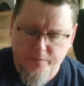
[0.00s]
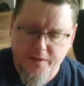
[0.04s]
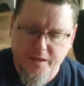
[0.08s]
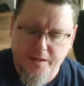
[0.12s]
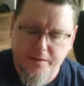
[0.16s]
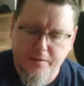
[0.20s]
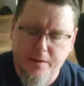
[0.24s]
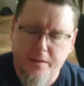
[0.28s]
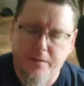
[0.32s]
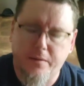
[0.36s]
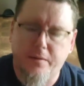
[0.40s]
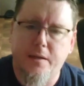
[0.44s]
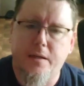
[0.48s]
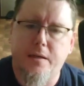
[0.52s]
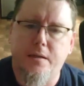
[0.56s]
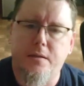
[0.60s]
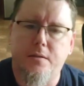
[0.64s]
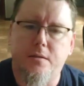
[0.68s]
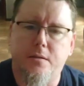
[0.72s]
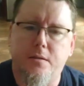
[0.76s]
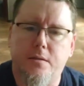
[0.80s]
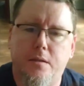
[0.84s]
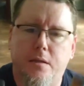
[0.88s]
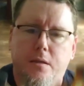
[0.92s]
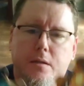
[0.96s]
And then
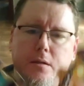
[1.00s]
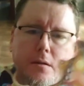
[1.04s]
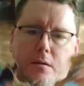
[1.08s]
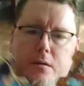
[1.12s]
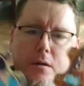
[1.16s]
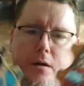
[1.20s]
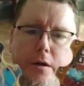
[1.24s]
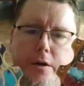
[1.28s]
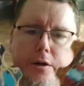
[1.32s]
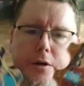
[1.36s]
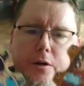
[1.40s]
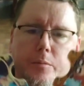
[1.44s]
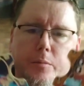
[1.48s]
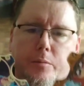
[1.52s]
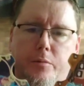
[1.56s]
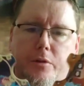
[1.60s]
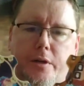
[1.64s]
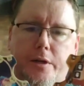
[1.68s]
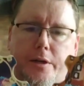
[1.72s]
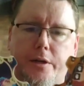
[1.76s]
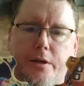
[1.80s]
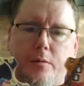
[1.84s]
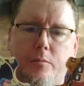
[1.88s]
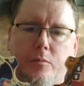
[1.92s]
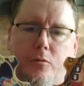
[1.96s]
these are your
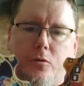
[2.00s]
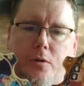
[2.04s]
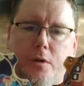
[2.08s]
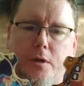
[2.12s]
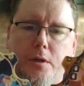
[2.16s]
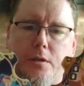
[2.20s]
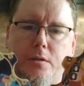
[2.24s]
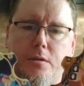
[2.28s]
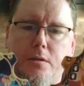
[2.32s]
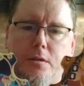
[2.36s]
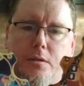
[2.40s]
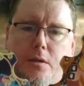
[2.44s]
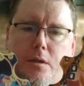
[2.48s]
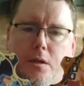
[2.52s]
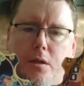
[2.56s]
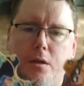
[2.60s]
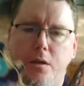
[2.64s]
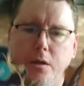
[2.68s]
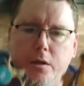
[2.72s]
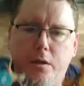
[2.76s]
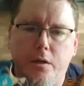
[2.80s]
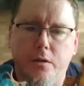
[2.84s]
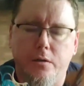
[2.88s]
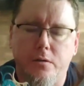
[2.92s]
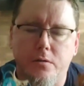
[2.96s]
player boards.
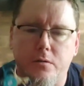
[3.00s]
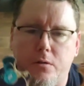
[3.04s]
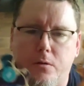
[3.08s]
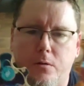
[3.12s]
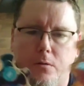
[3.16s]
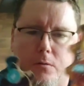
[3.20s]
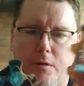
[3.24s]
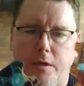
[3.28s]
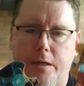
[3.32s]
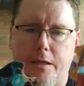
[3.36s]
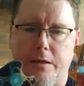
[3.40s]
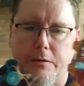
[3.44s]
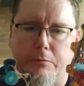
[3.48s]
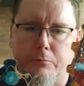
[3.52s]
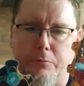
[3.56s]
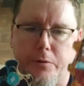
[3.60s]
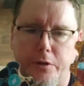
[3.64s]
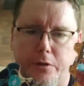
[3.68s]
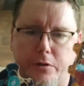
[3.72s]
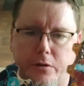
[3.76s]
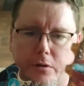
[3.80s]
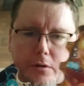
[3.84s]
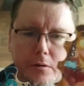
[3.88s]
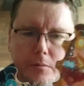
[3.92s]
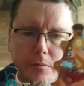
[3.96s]
So like
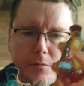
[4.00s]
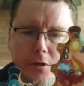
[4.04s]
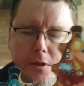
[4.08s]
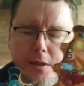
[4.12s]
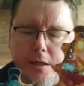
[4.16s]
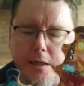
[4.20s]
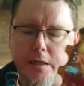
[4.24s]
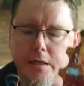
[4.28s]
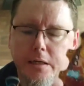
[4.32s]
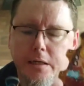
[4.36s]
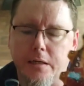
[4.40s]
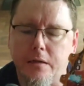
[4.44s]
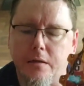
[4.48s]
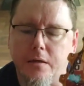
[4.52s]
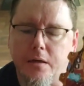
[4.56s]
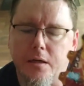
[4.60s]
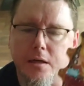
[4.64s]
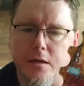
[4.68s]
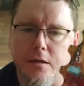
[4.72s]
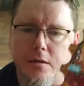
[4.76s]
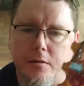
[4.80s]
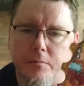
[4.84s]
when you're playing,